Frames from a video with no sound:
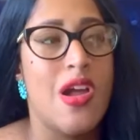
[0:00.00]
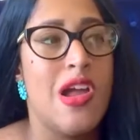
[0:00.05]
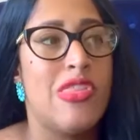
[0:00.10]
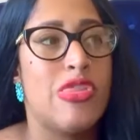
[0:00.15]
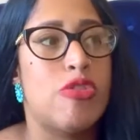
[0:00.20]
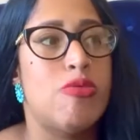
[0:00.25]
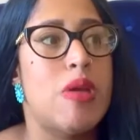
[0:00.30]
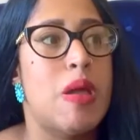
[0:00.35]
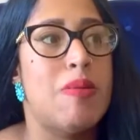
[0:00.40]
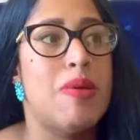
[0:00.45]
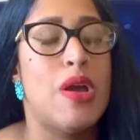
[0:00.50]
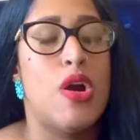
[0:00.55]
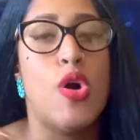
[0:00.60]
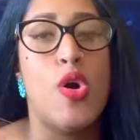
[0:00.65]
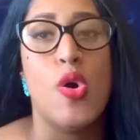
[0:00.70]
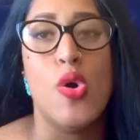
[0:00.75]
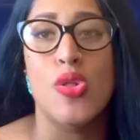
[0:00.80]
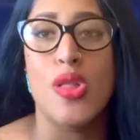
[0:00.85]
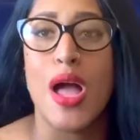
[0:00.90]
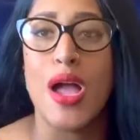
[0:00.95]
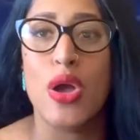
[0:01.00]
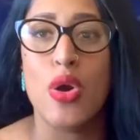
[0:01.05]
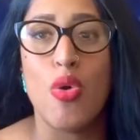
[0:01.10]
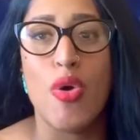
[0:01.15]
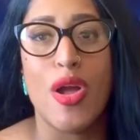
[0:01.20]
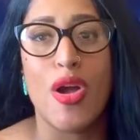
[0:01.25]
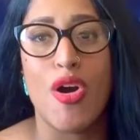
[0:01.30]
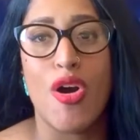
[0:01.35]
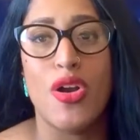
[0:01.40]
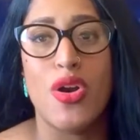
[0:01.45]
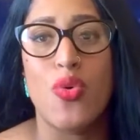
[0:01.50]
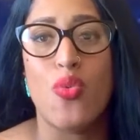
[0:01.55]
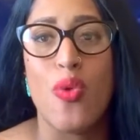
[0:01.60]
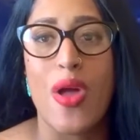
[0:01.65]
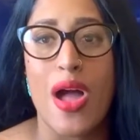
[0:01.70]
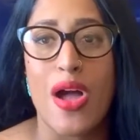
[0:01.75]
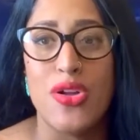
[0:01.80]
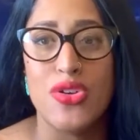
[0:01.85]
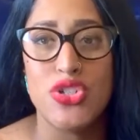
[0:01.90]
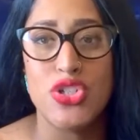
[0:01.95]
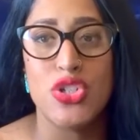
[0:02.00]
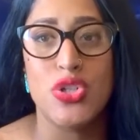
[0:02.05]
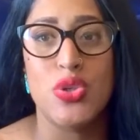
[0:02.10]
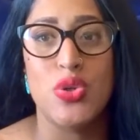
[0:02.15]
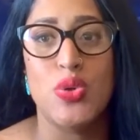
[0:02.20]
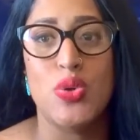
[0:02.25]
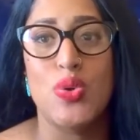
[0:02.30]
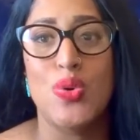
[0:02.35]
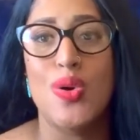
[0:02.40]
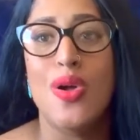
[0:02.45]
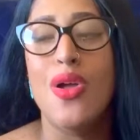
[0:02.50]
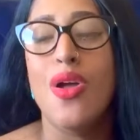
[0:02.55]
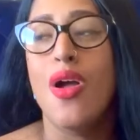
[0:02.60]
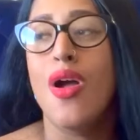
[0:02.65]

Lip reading: There may be a whole lot going on around you.